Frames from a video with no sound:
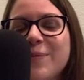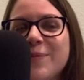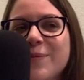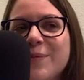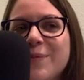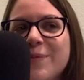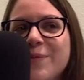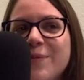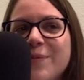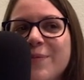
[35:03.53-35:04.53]

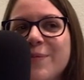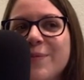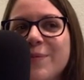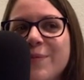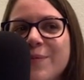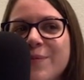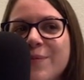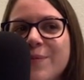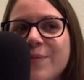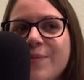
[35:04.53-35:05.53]

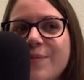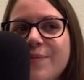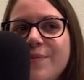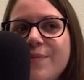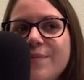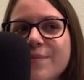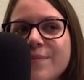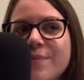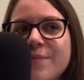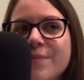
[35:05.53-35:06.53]

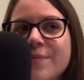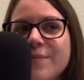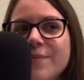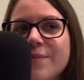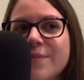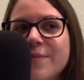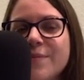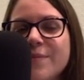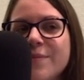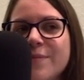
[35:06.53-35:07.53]

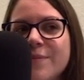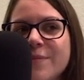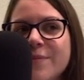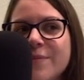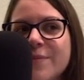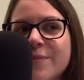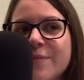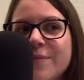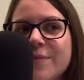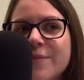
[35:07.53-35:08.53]

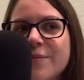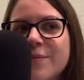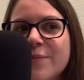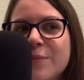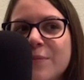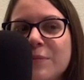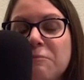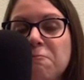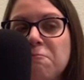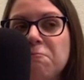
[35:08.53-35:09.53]

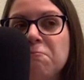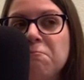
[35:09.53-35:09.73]
(not speaking)